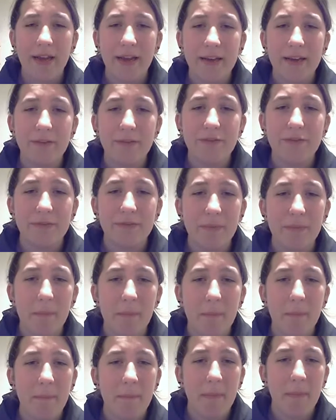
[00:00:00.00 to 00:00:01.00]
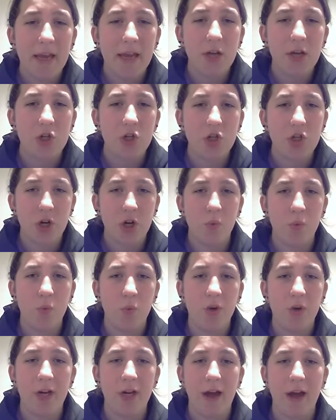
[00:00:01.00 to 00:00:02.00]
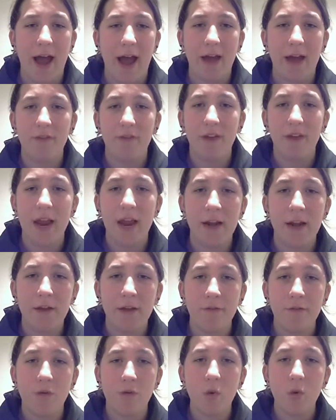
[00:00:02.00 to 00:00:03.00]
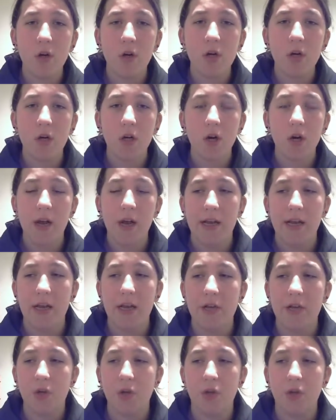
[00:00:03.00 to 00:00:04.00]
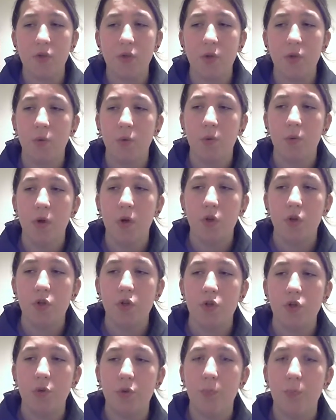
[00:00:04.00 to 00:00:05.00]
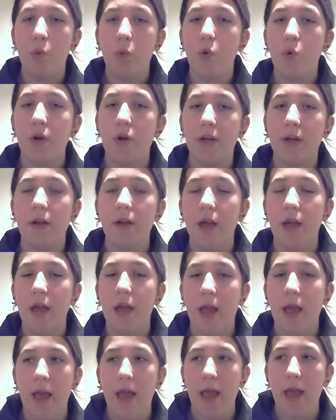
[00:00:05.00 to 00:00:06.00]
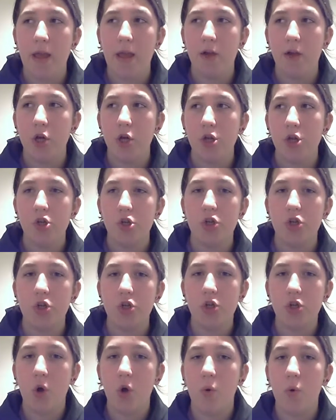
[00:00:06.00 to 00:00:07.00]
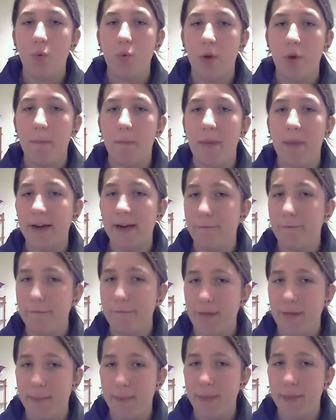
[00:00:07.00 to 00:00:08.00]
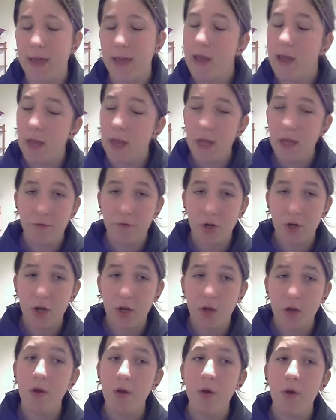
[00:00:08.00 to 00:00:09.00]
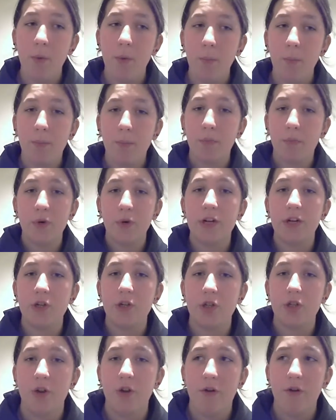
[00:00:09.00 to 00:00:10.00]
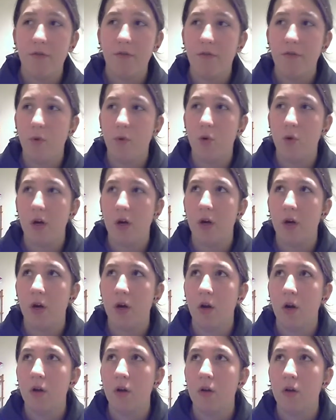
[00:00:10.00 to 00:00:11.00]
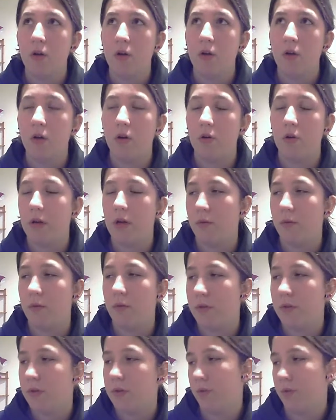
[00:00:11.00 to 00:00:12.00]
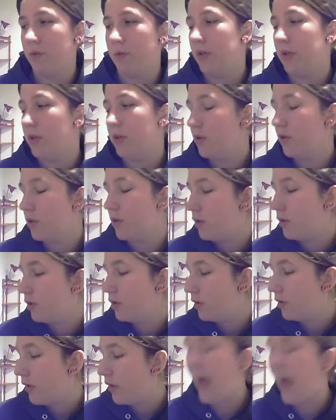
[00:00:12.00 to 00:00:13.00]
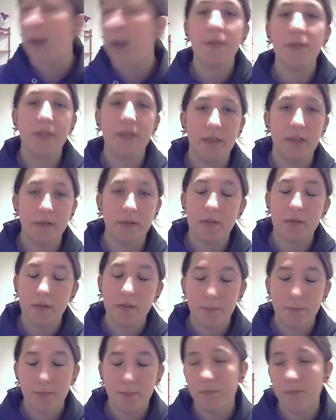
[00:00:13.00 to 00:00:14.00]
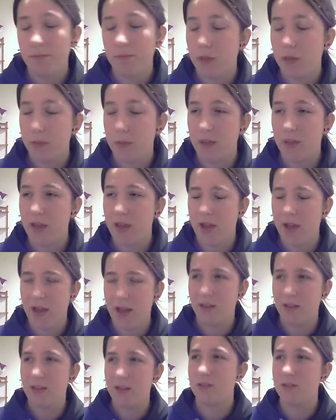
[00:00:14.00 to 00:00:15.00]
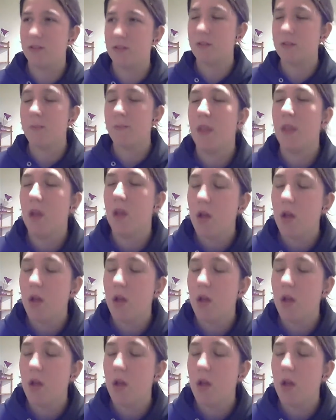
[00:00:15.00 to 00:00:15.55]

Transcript: kind of make sure what you're advocating for is also supported and shown by your family. If you're gonna preach for, oh God, what's the word? Abstinence. I'm thinking adolescence.